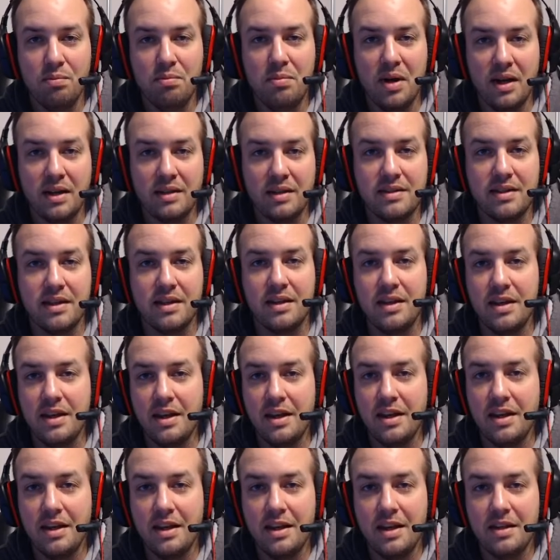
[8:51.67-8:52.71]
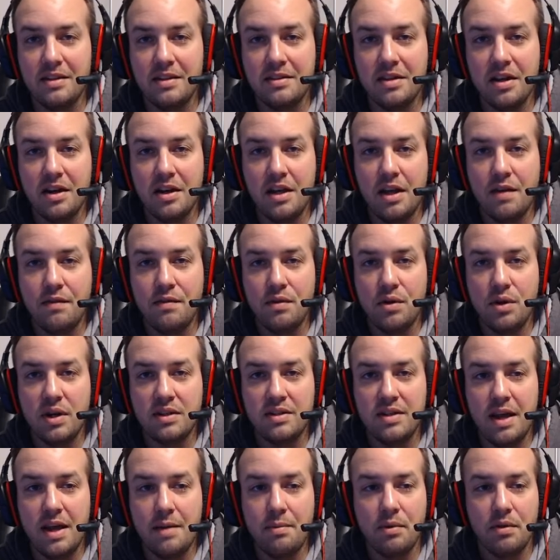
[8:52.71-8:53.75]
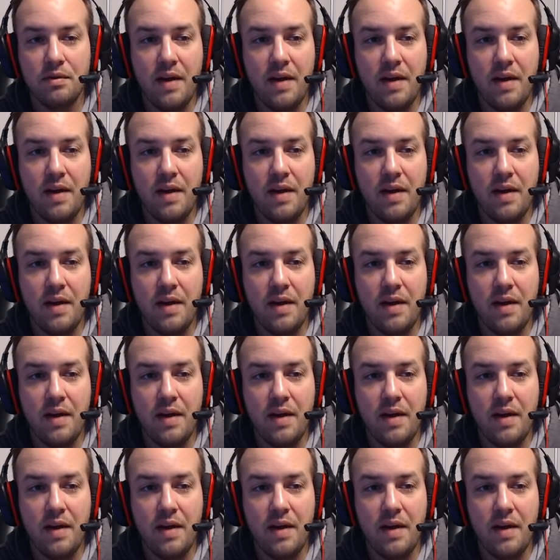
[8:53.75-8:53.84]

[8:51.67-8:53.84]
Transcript: but uh, it's going to give you an example of